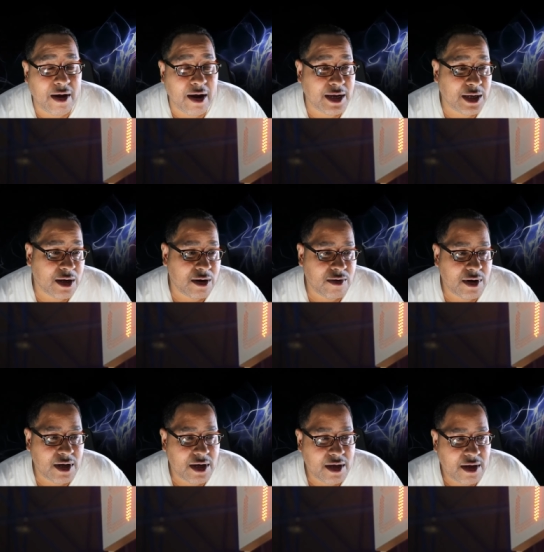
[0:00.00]
right, so
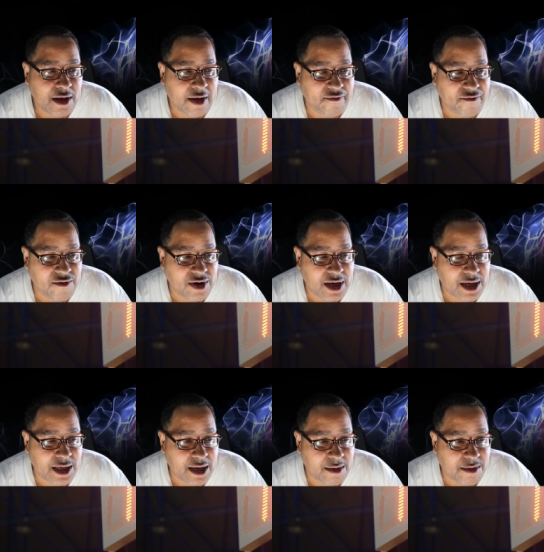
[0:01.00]
four
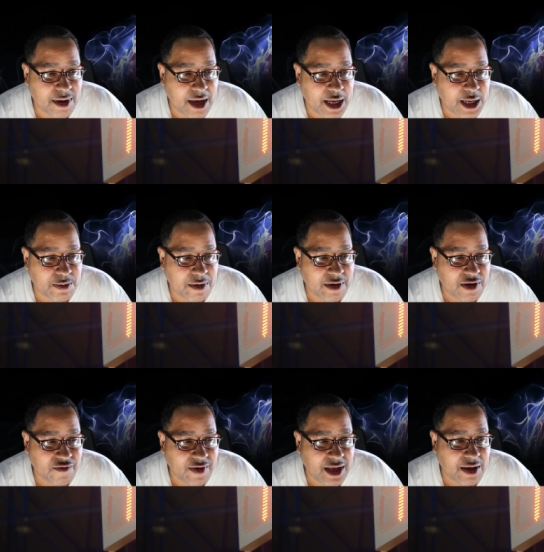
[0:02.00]
years of NBA
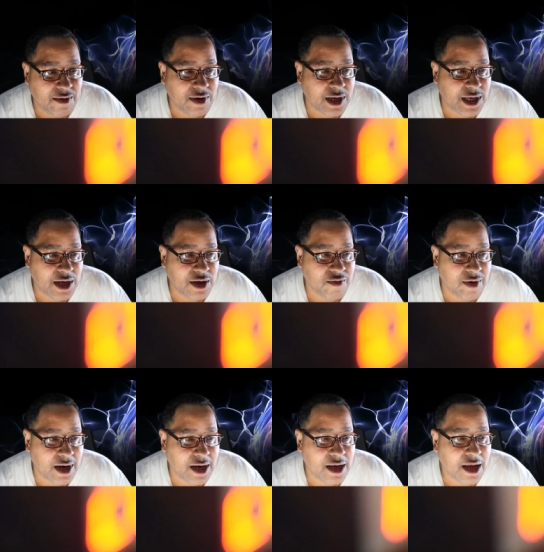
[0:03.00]
experience right there. We'll continue
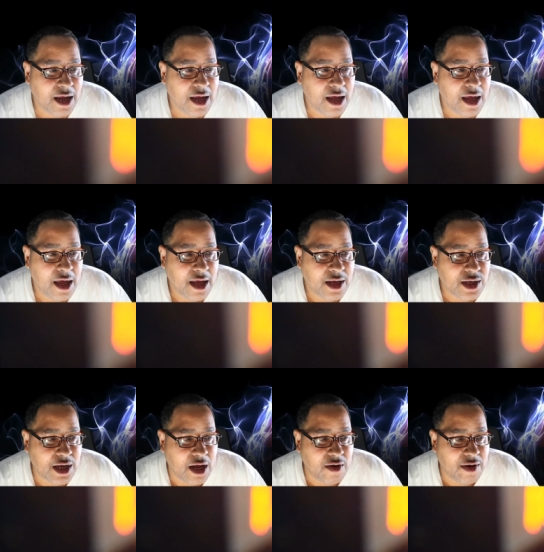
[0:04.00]
reading.
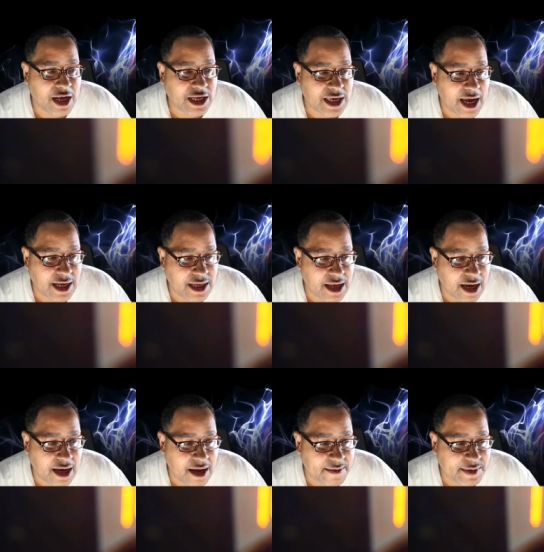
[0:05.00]
So it says
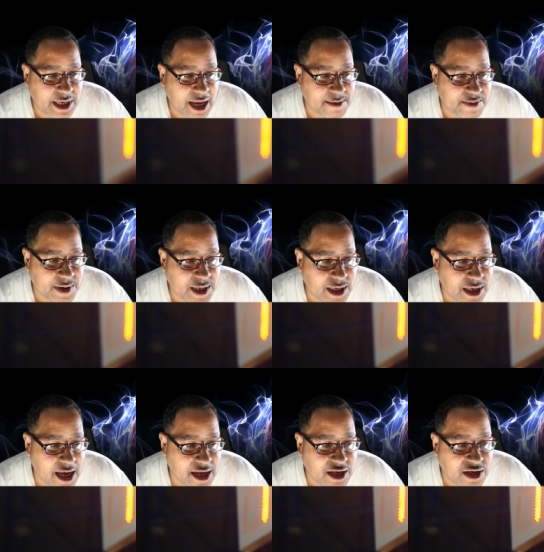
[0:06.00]
Nic covers up
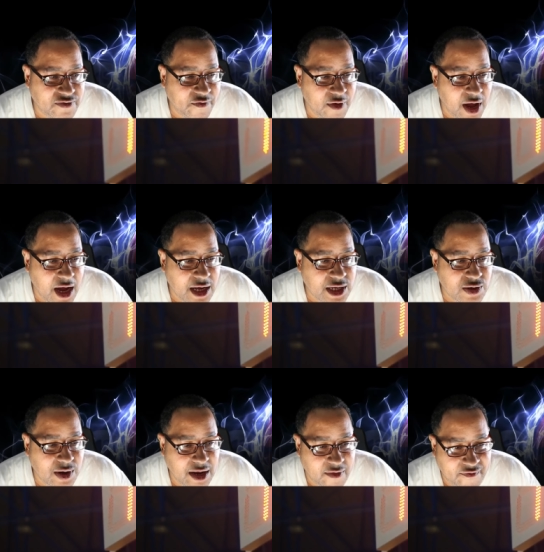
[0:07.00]
sins for us
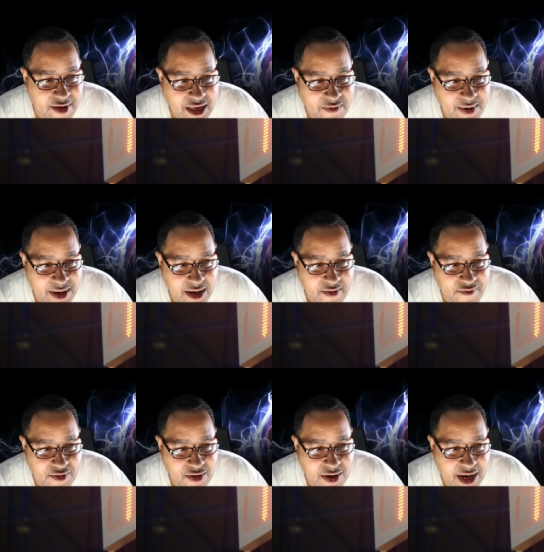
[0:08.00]
on the defensive end of the
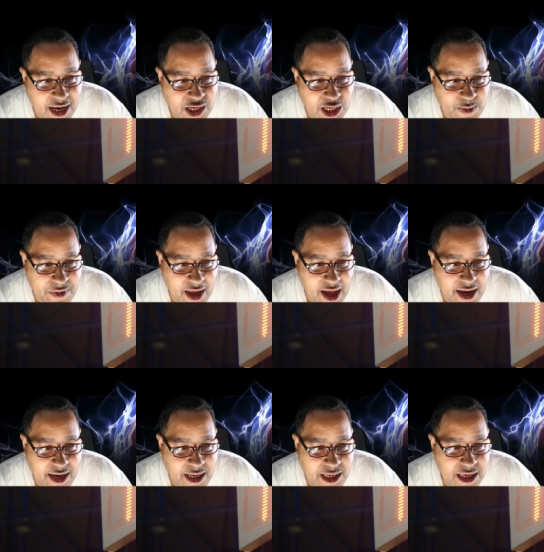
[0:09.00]
floor. Let's just be
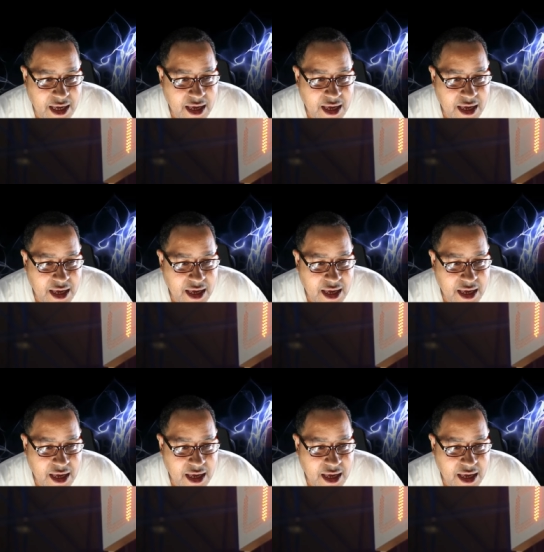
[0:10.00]
honest